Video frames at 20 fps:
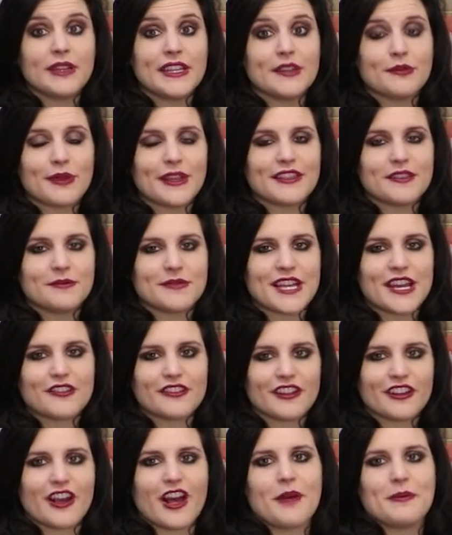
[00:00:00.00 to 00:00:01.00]
Please write them down
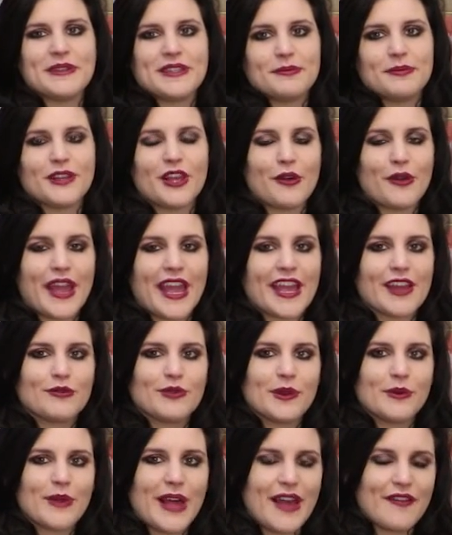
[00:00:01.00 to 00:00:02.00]
in the comments below and
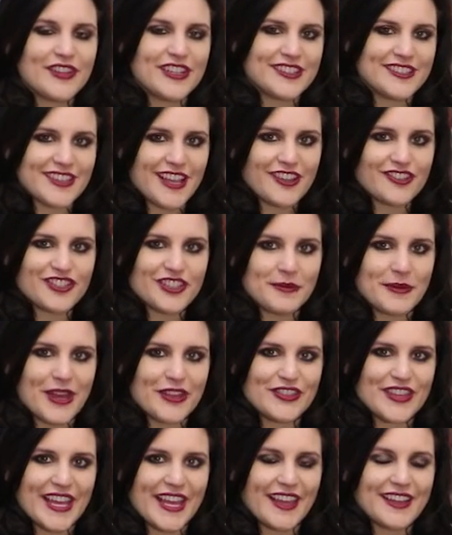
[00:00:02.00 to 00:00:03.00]
we will have a discussion
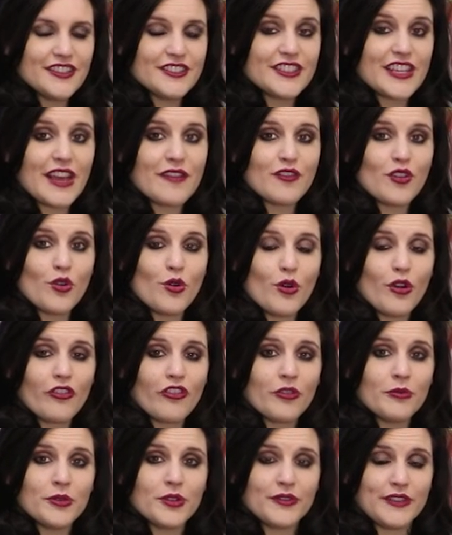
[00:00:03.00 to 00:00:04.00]
about that. Do you have a
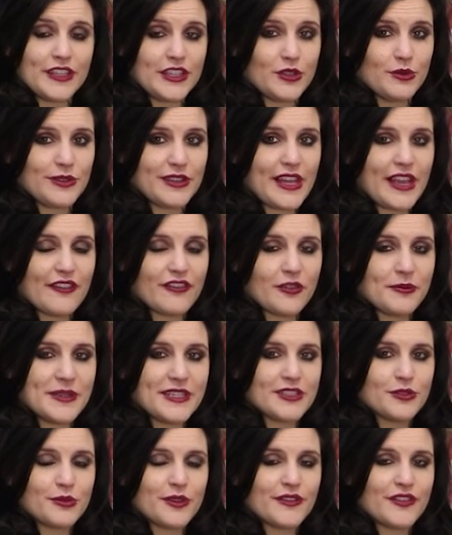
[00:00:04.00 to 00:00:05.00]
horror movie you would like for
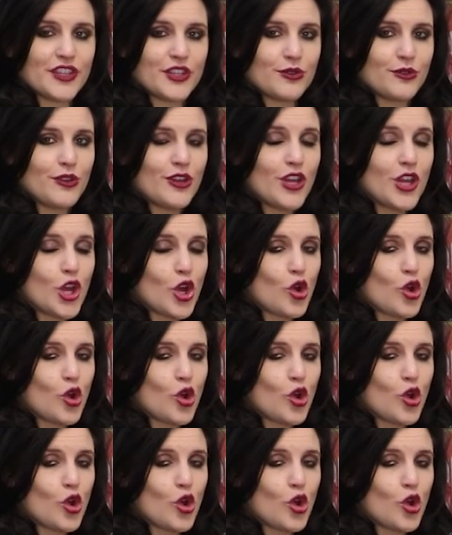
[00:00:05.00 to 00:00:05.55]
me to review?